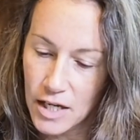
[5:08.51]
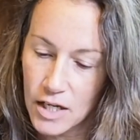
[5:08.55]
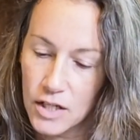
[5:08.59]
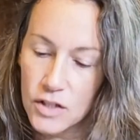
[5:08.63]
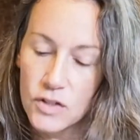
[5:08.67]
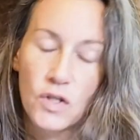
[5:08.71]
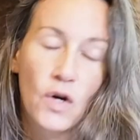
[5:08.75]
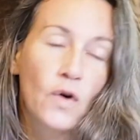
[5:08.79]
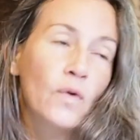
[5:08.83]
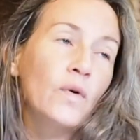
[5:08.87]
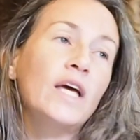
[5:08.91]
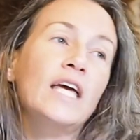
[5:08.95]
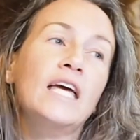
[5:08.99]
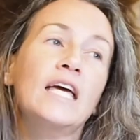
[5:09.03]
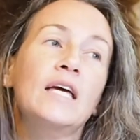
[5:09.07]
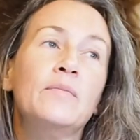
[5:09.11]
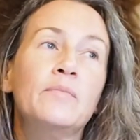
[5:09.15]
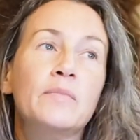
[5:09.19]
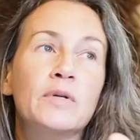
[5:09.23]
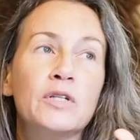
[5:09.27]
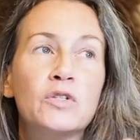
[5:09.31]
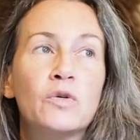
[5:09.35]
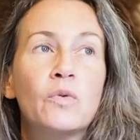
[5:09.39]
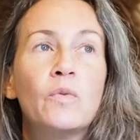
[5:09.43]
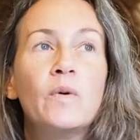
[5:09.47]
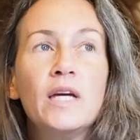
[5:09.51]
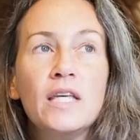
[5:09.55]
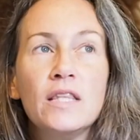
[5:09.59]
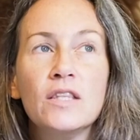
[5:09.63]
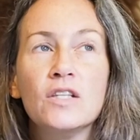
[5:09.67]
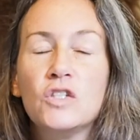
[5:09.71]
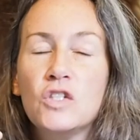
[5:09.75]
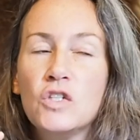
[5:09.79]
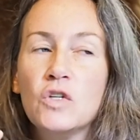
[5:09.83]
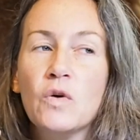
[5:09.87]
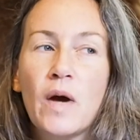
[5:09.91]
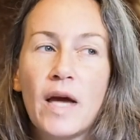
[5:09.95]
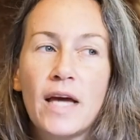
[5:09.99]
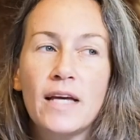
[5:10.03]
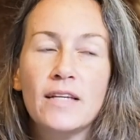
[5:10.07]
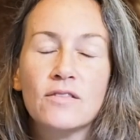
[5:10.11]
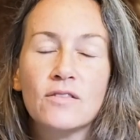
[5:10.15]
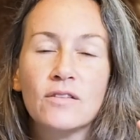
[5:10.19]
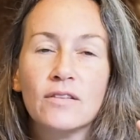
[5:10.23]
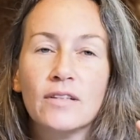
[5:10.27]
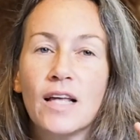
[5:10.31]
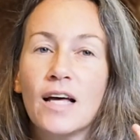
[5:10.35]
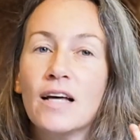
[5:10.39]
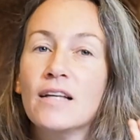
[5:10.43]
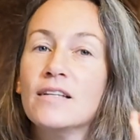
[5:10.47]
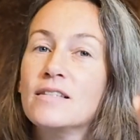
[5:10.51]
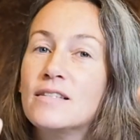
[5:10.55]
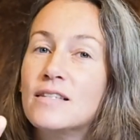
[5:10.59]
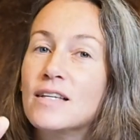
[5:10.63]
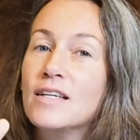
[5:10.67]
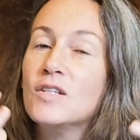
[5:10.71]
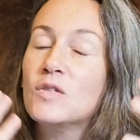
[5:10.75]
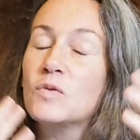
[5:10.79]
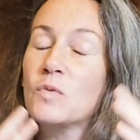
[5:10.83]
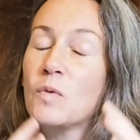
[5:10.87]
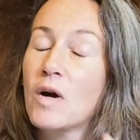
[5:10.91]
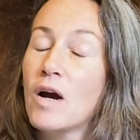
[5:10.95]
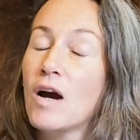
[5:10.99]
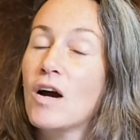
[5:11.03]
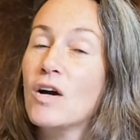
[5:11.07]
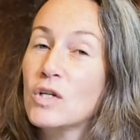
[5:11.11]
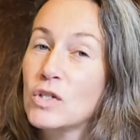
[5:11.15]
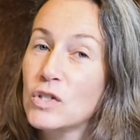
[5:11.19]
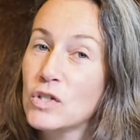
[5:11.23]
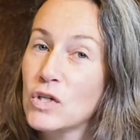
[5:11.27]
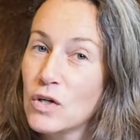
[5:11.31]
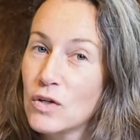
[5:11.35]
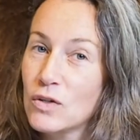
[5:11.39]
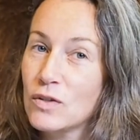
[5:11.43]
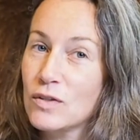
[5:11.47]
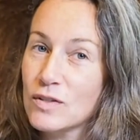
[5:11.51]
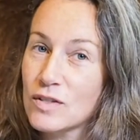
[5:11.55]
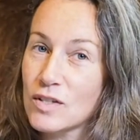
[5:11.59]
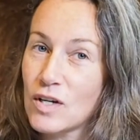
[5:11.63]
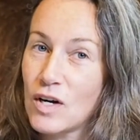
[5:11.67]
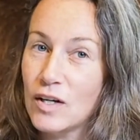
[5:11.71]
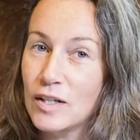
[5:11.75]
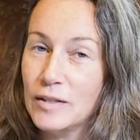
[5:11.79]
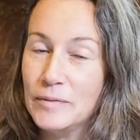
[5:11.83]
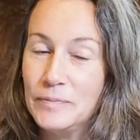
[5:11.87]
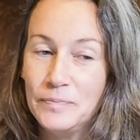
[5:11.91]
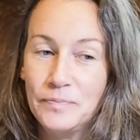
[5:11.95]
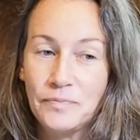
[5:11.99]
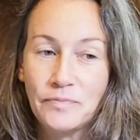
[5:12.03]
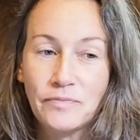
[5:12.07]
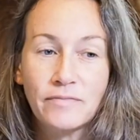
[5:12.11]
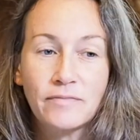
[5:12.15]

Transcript: So in between the two hazelnuts is where our turtles are.